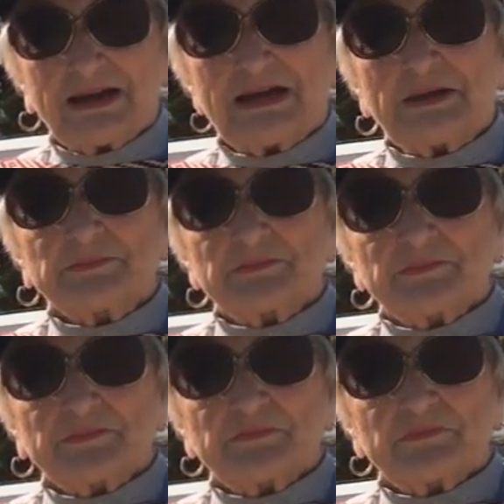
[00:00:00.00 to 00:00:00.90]
you were just
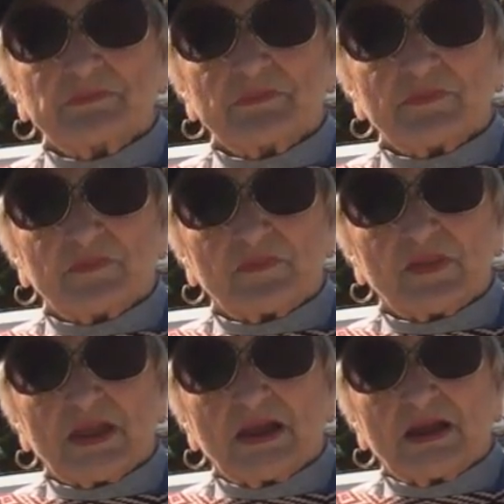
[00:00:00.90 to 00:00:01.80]
saying to me off
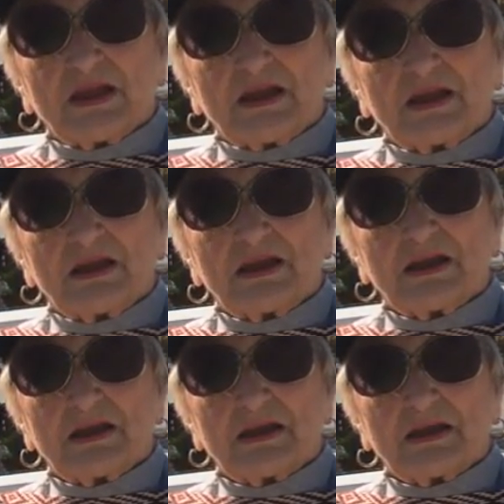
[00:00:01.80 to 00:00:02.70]
camera that she,
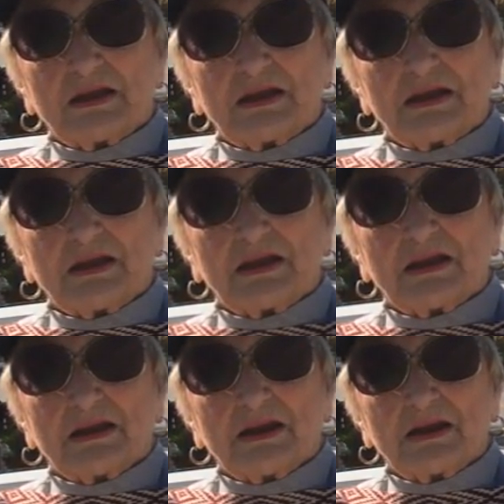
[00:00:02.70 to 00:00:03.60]
you and
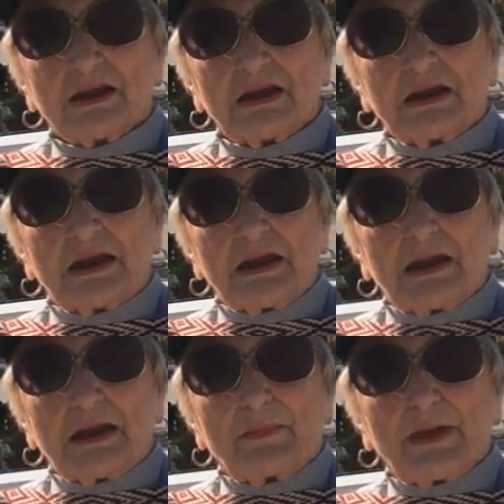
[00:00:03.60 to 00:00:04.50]
her bonded
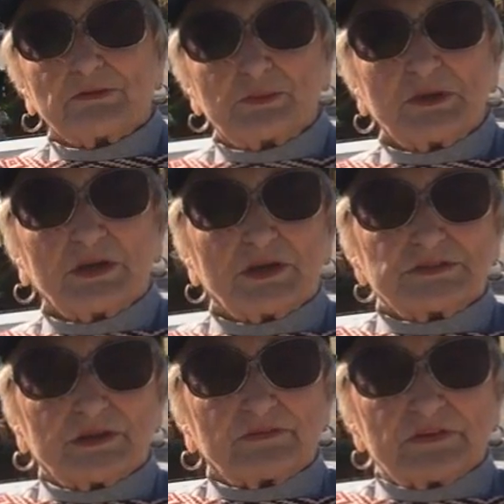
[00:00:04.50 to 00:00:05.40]
over. That was
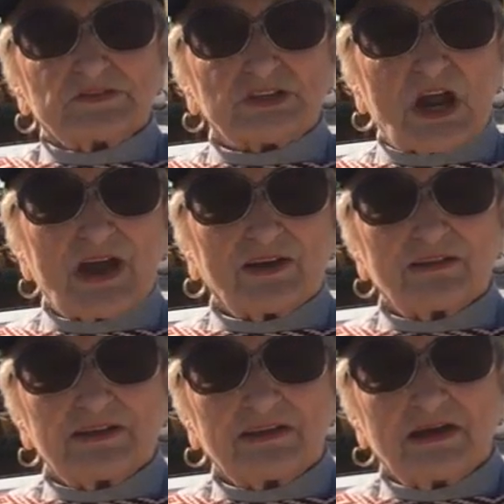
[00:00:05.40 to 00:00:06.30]
because of style.
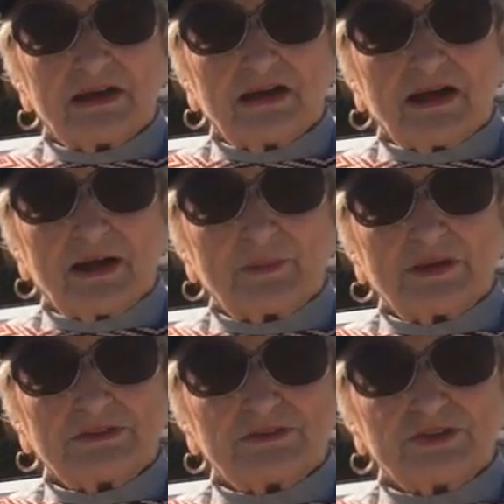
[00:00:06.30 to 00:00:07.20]
I
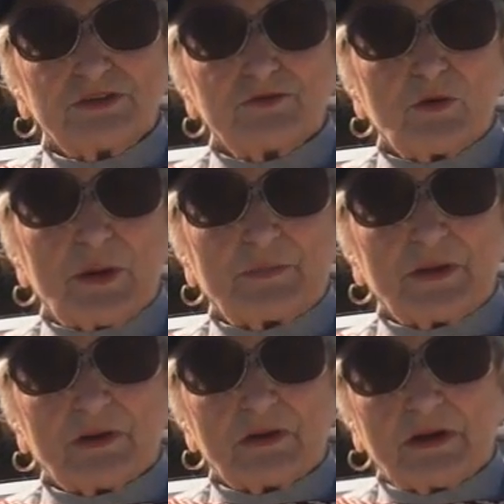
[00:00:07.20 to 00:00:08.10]
mean, she grew up
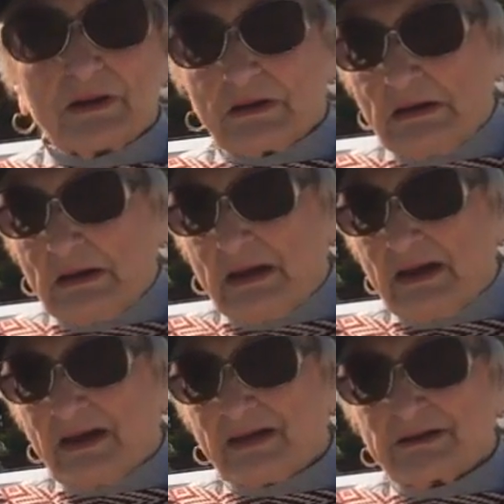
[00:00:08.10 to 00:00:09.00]
there.
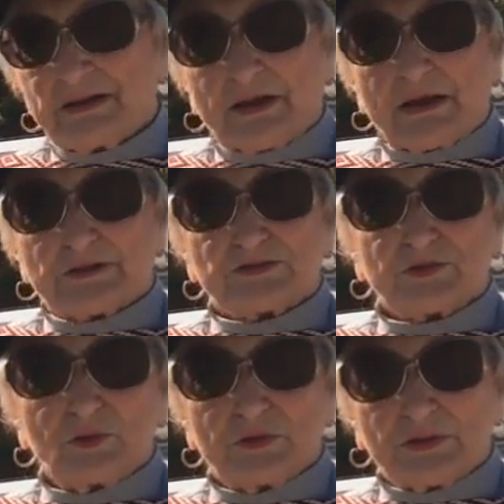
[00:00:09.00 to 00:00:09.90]
I, I'd get out of
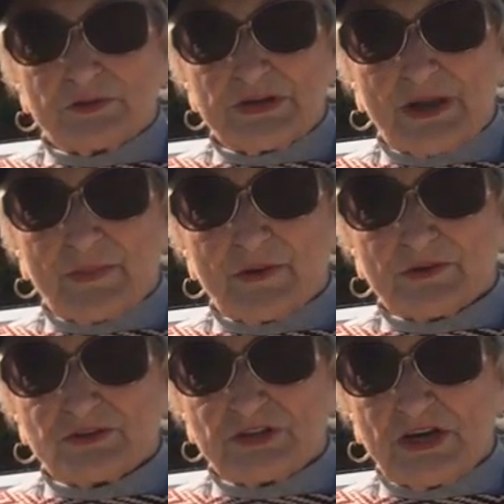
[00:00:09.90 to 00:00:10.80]
school and go down
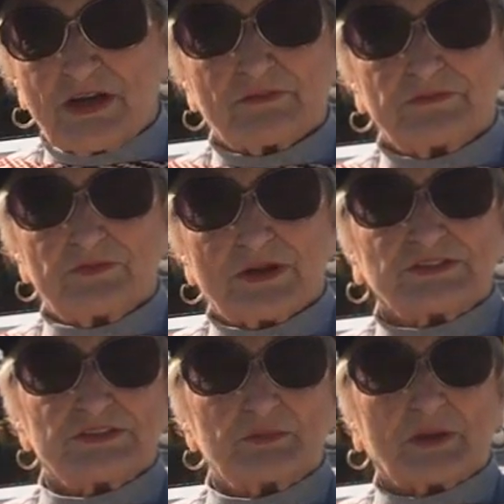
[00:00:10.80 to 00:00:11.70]
there, and she'd have
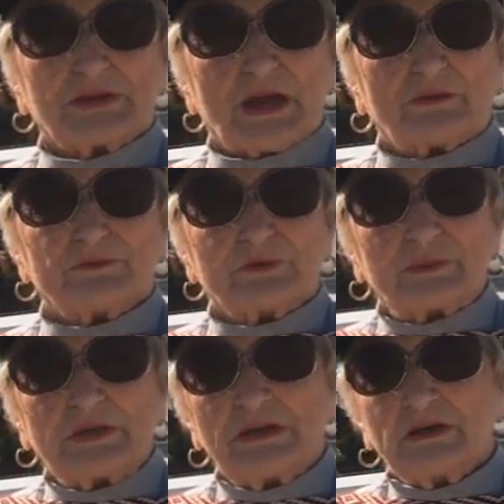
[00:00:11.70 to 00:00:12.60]
dresses picked out for
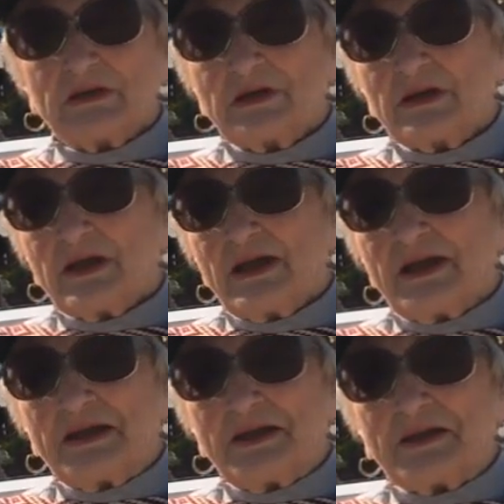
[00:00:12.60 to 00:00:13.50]
me.
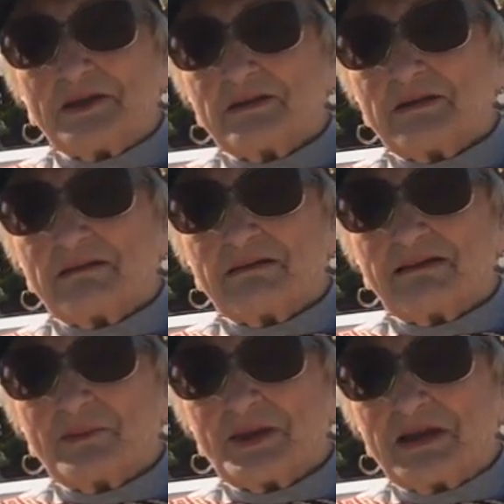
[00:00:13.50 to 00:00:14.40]
And
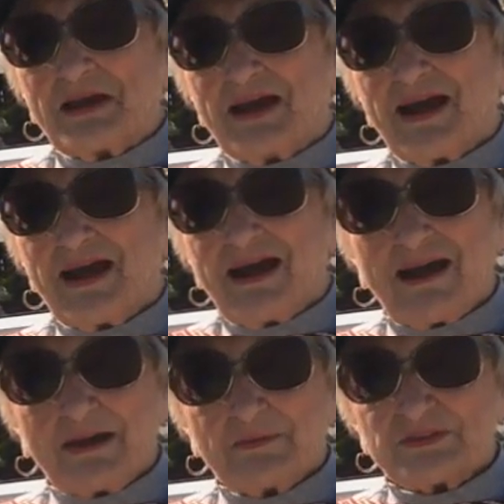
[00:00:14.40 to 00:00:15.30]
I mean,
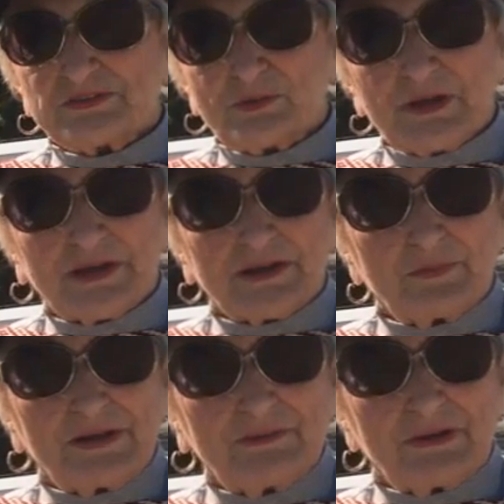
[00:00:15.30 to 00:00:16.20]
I was so
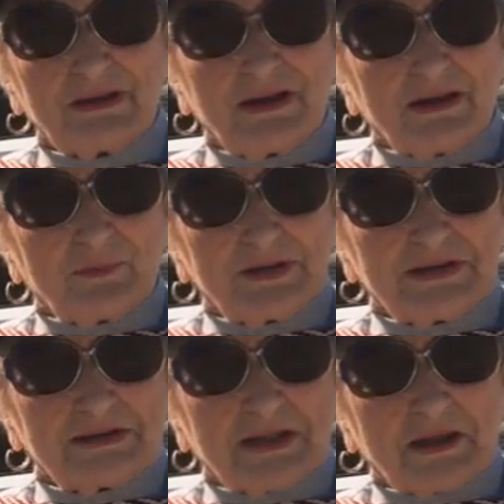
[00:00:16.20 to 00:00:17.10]
lucky. We, we
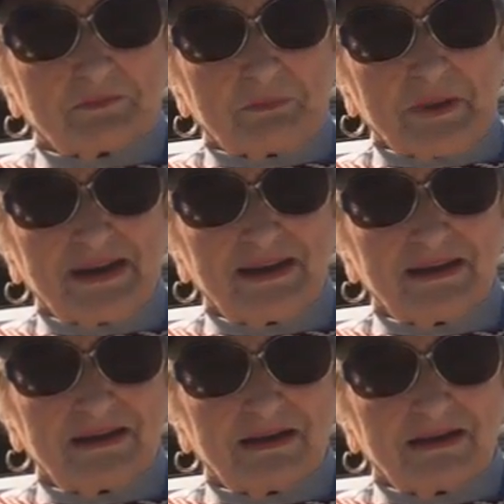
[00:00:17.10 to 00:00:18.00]
didn't have money,